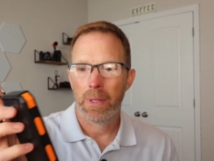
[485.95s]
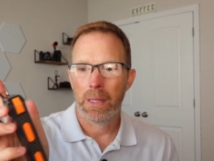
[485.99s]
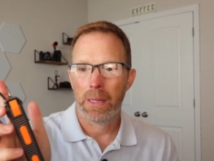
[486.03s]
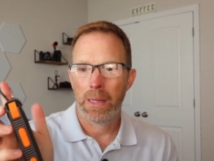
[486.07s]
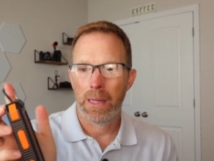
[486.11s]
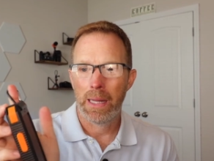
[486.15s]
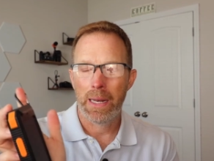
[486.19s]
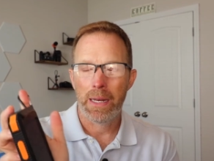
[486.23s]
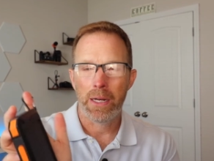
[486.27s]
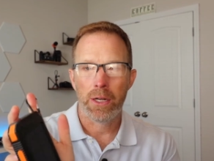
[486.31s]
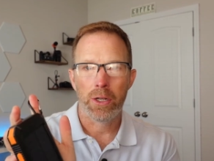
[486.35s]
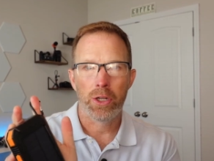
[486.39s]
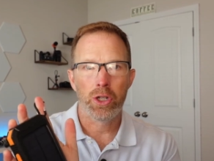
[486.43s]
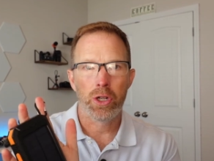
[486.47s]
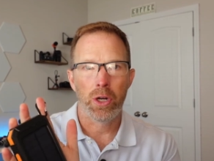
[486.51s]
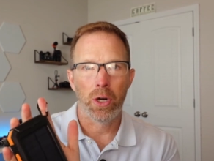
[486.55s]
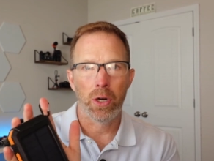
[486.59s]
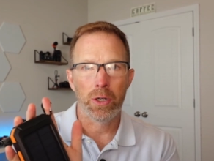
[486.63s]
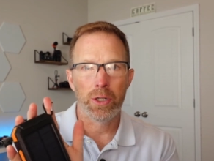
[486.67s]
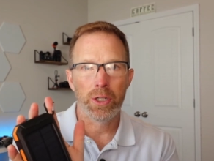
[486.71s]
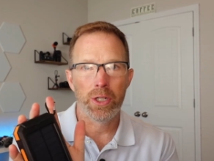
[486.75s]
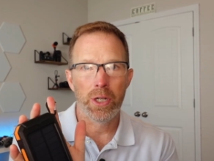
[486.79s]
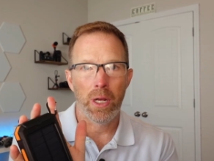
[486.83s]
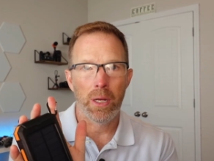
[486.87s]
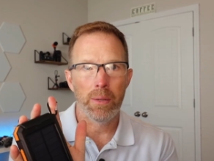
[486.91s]
let it
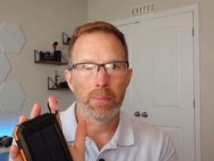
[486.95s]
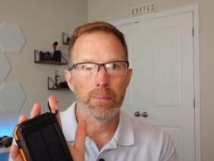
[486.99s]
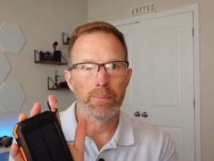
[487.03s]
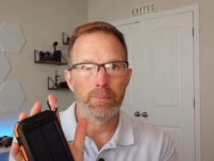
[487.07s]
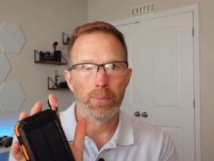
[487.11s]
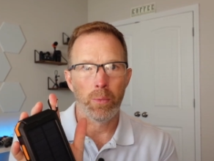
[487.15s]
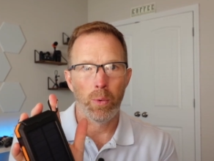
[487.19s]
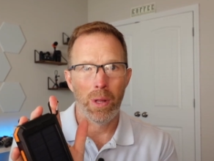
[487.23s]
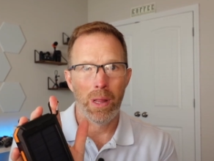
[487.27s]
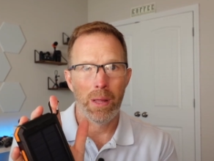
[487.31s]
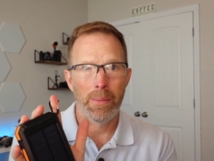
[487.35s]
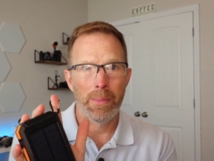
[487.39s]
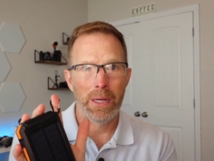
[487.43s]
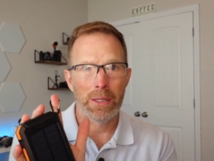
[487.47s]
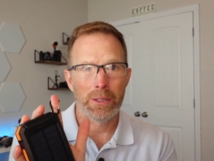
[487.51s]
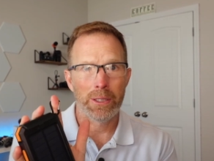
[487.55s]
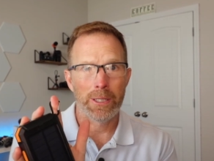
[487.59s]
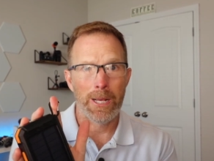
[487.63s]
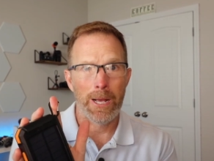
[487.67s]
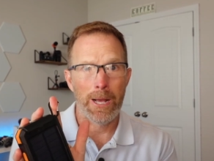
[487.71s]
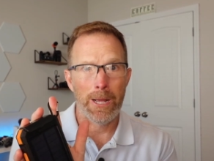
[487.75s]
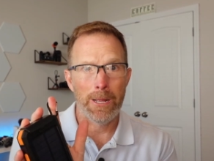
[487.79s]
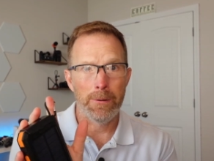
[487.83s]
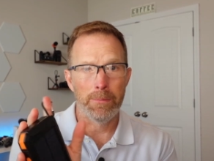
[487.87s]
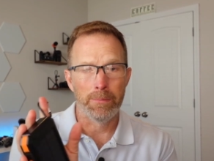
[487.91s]
charge up while I'm
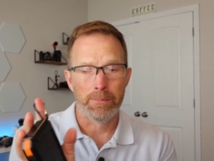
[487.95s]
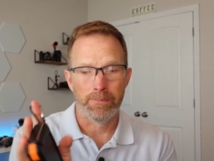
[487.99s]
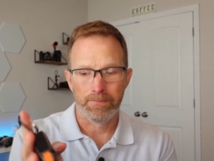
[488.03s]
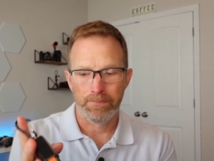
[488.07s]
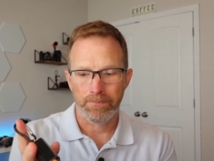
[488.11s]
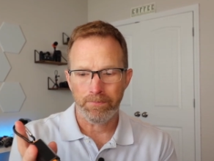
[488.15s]
outside.